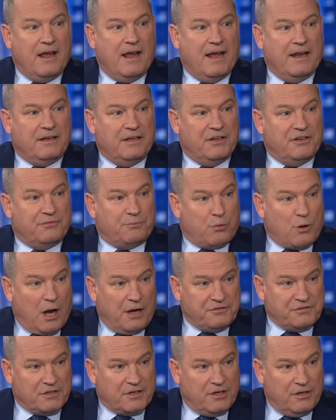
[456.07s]
and his
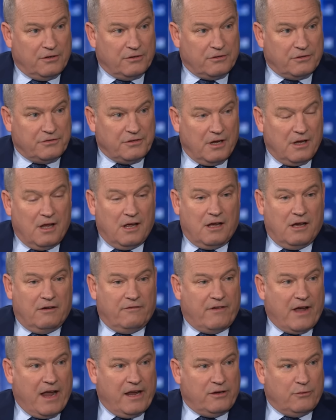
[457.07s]
prosecutors
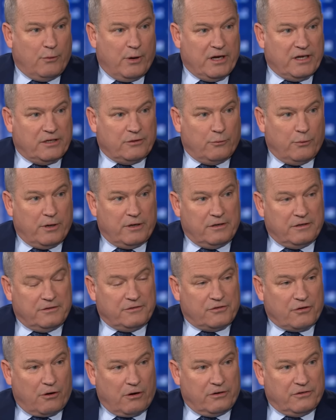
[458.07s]
evaluating whether to
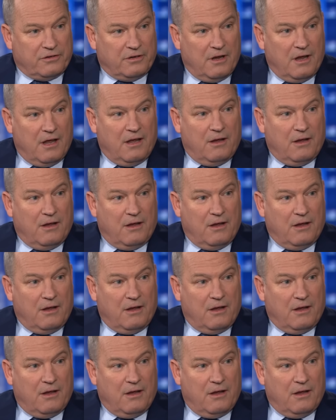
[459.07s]
charge